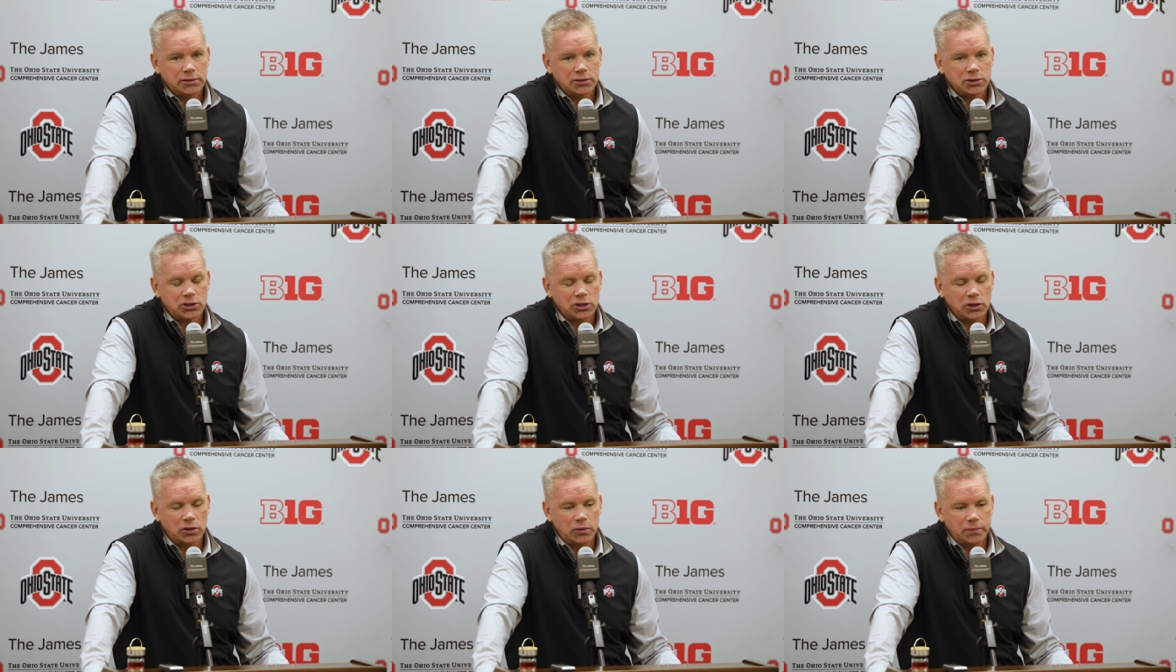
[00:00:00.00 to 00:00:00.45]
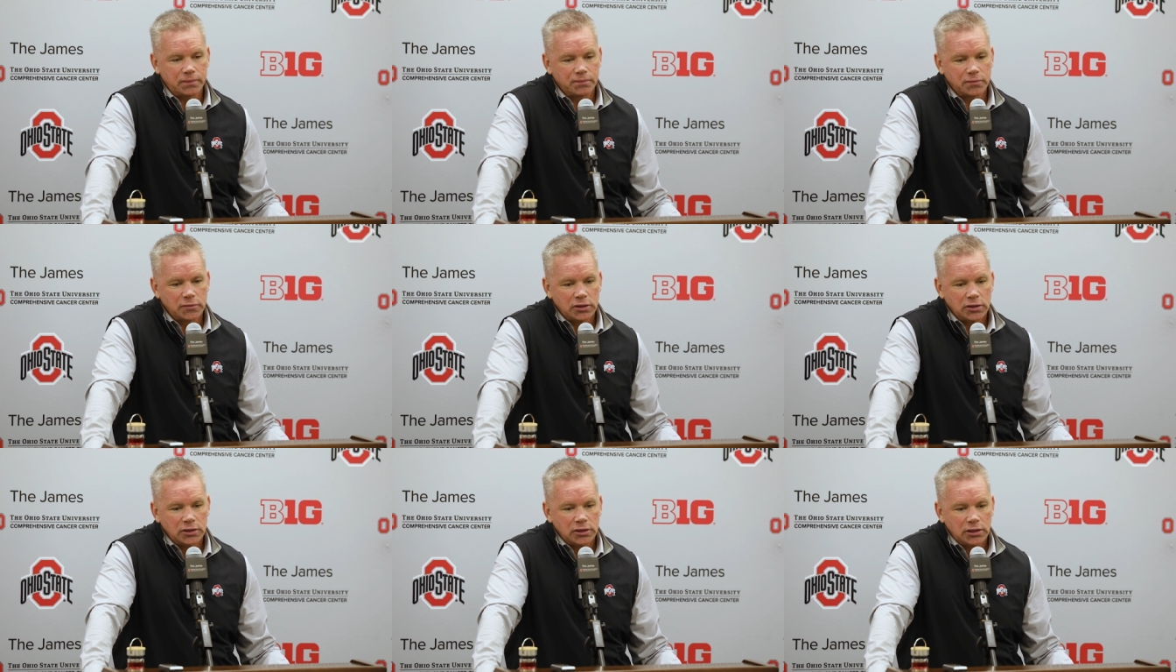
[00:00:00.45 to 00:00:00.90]
So
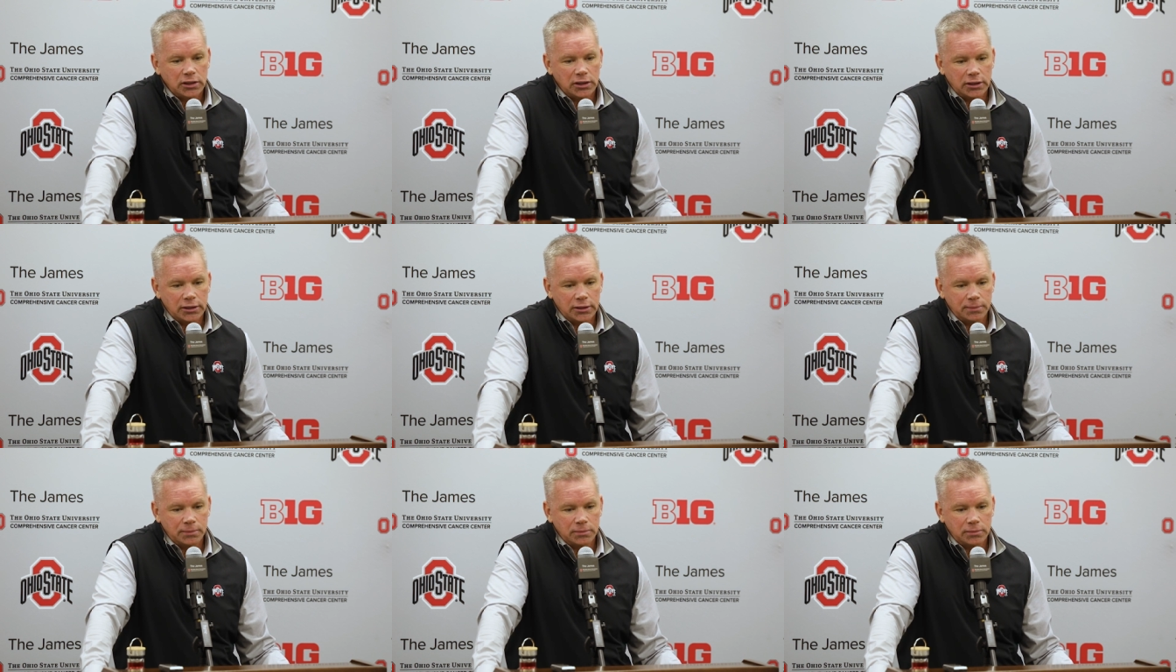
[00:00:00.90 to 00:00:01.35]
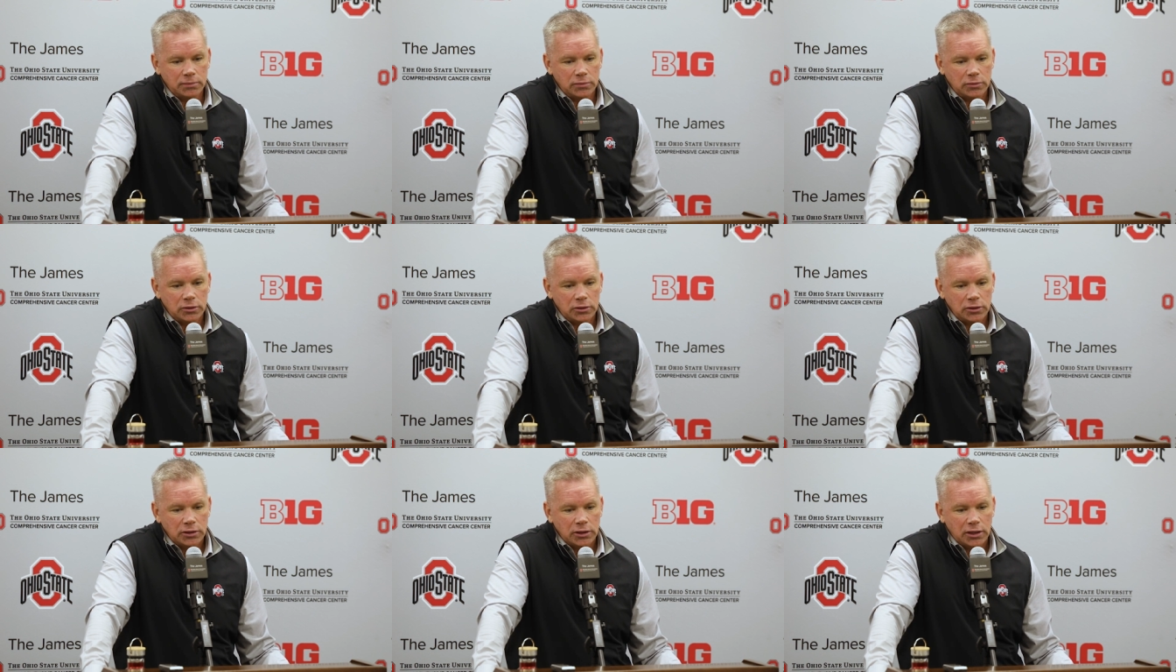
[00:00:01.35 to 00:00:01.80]
um,
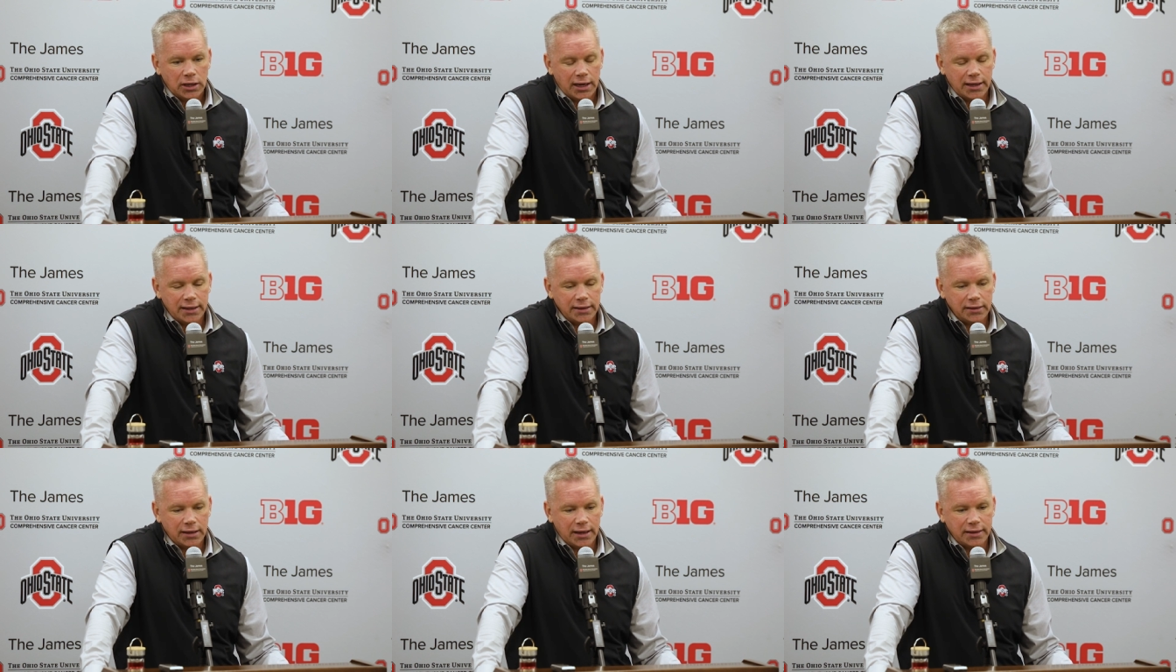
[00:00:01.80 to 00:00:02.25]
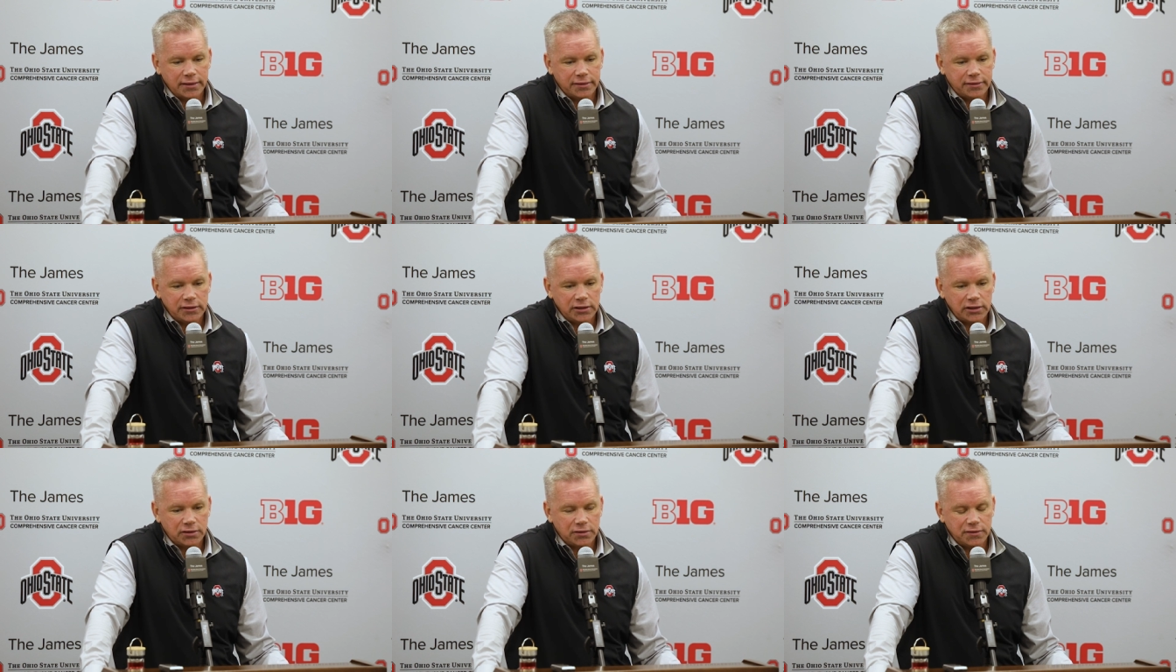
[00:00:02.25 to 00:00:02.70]
I I
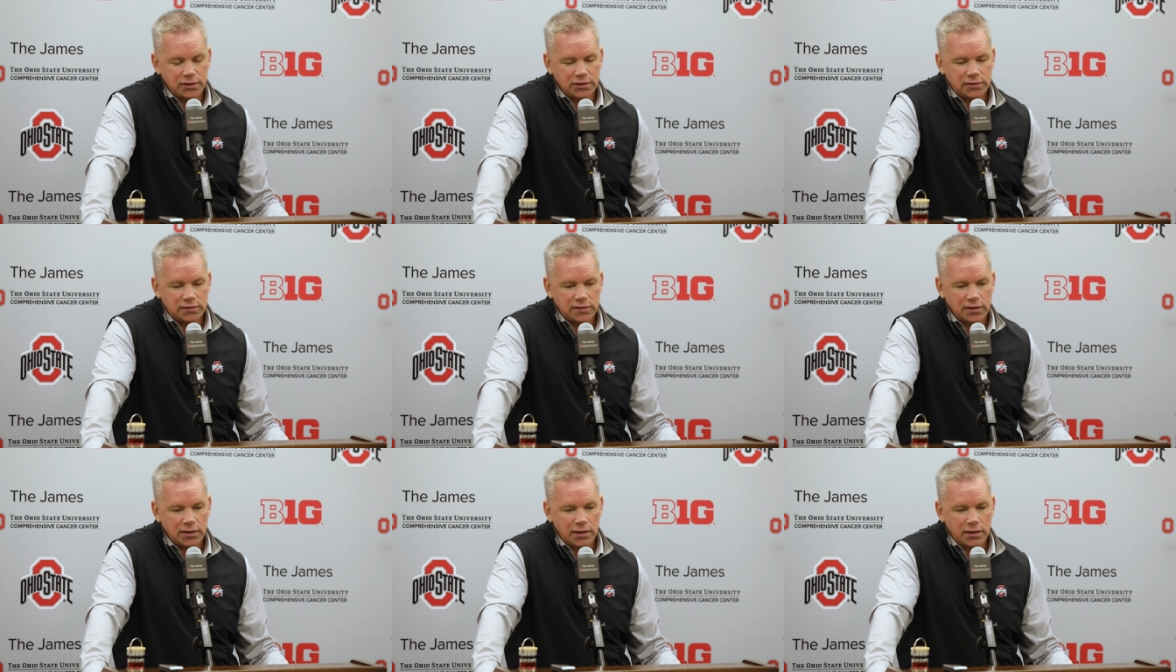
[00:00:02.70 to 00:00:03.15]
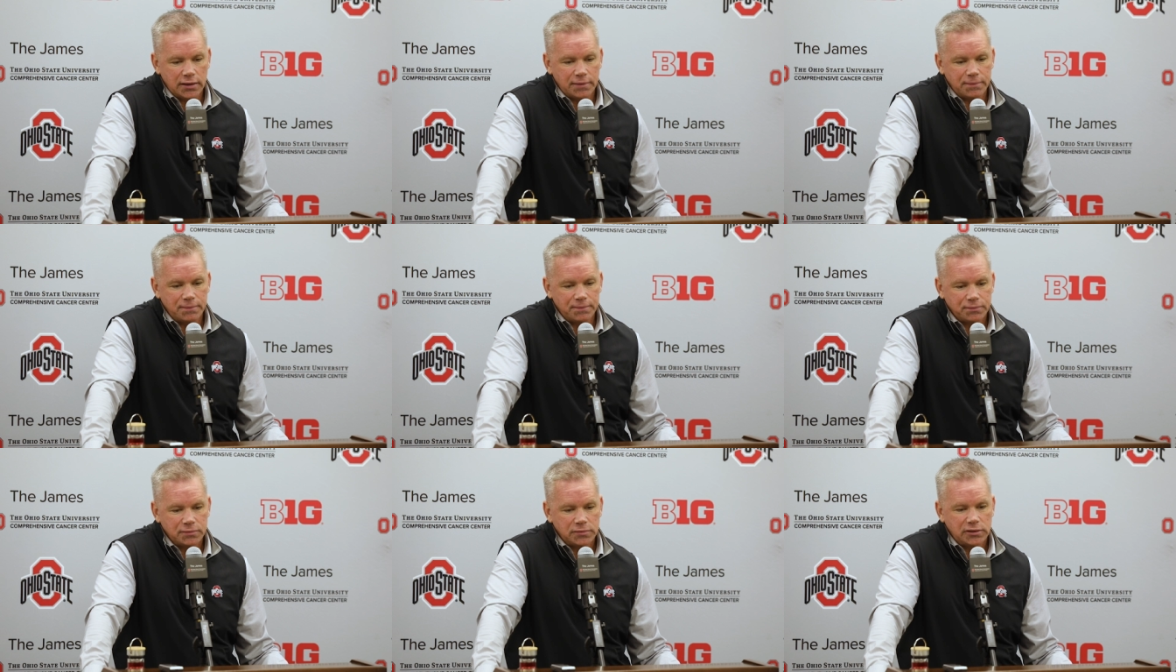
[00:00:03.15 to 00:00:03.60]
think that
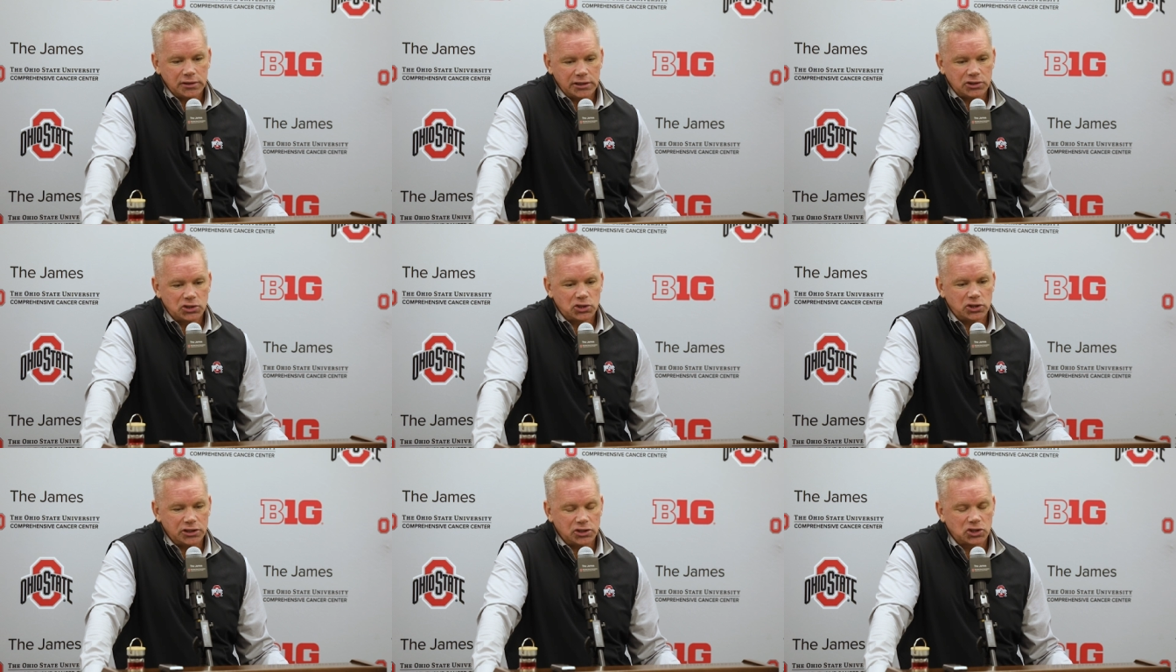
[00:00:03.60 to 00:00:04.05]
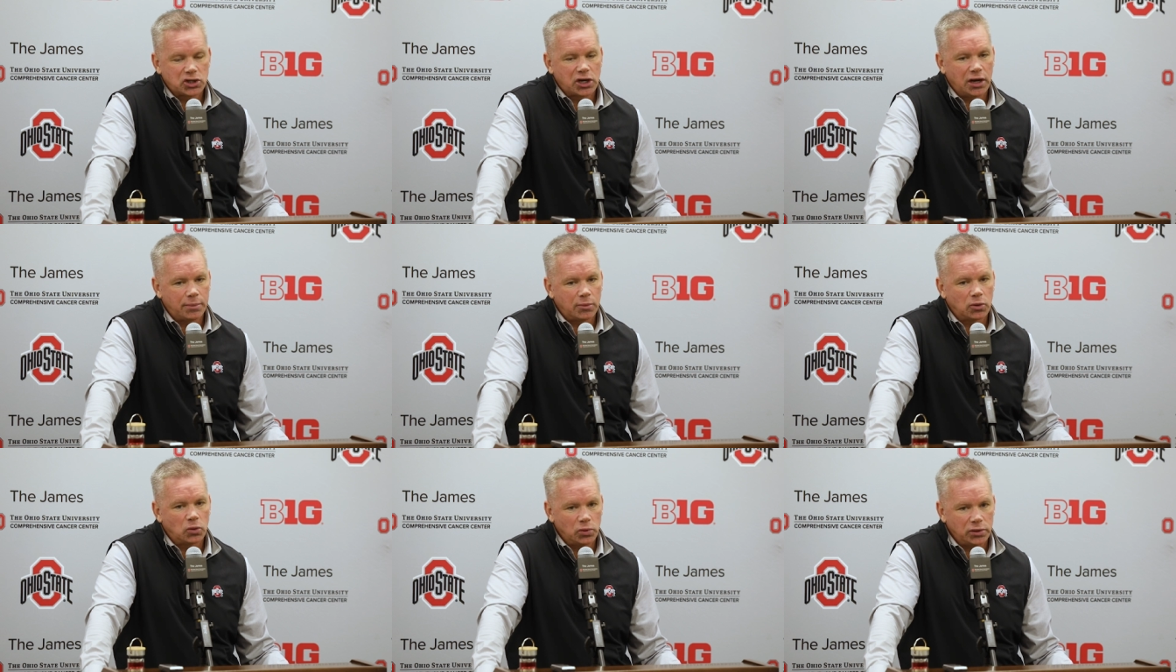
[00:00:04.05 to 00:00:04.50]
um, it's it's
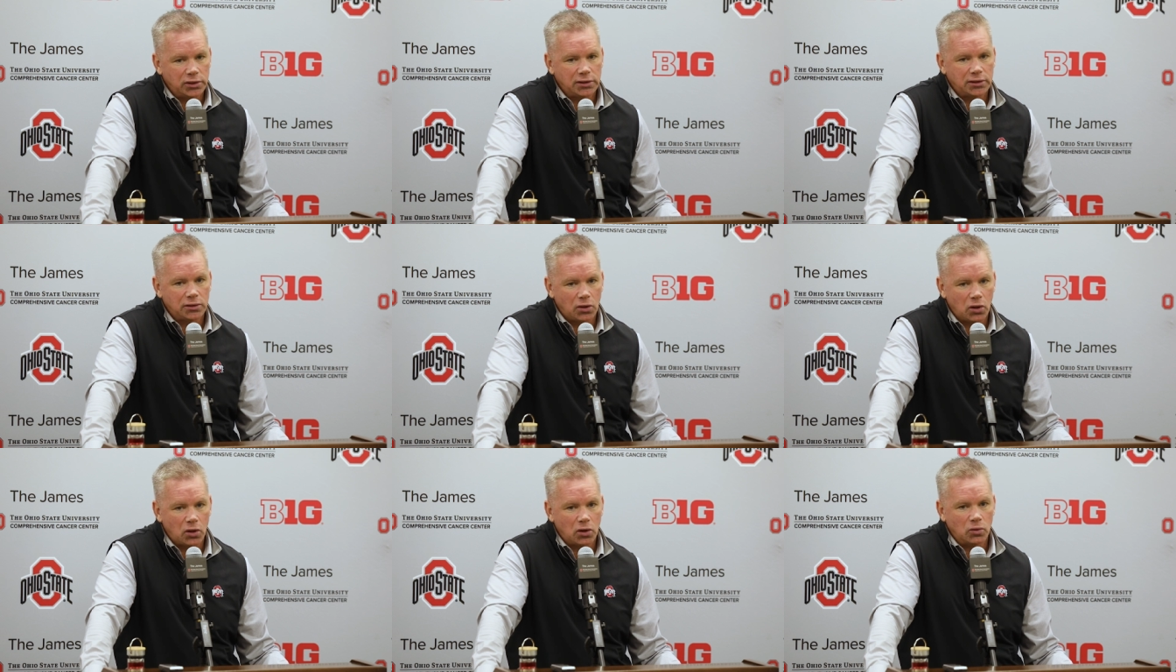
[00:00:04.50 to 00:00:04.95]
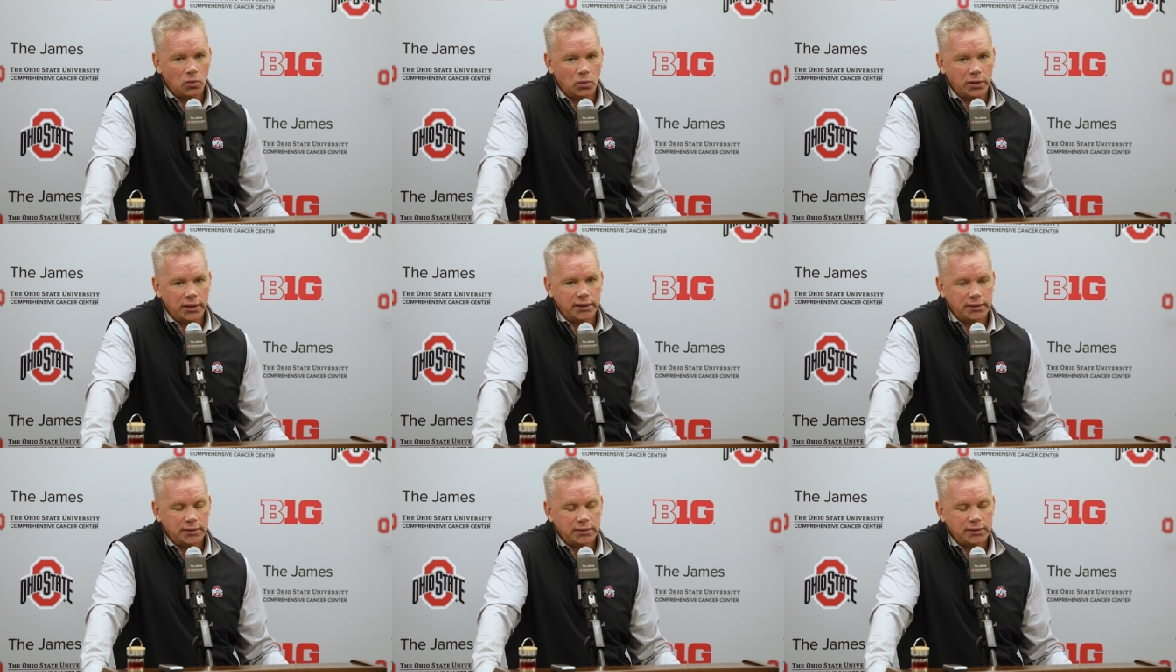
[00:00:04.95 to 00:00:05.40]
come a really long
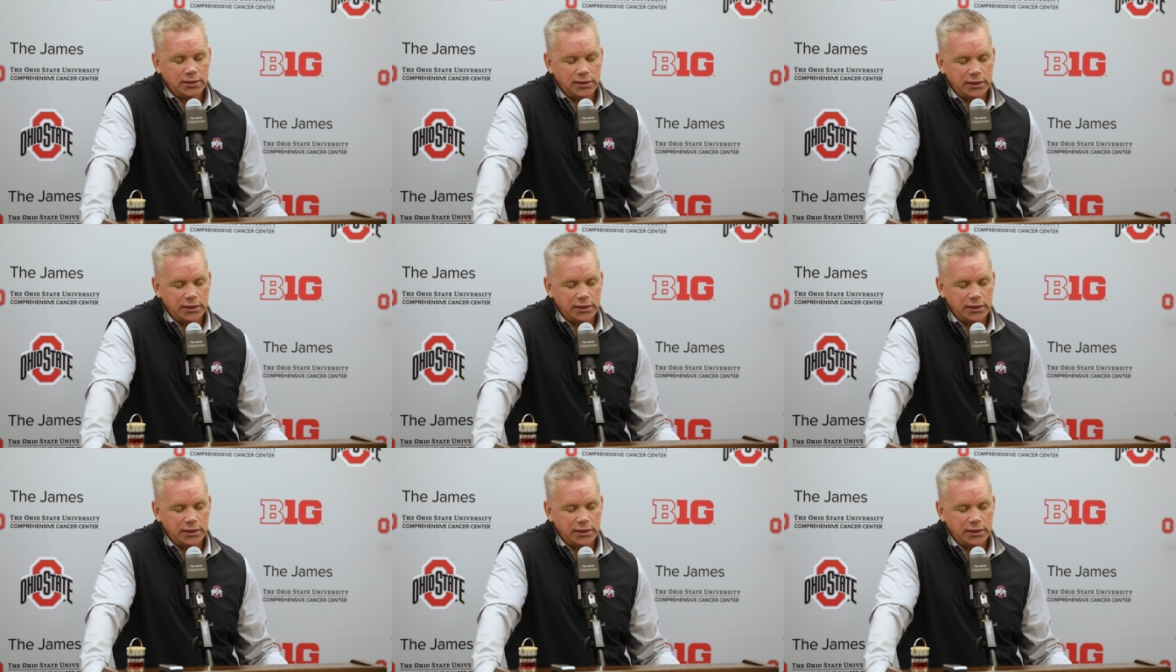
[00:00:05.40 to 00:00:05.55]
way.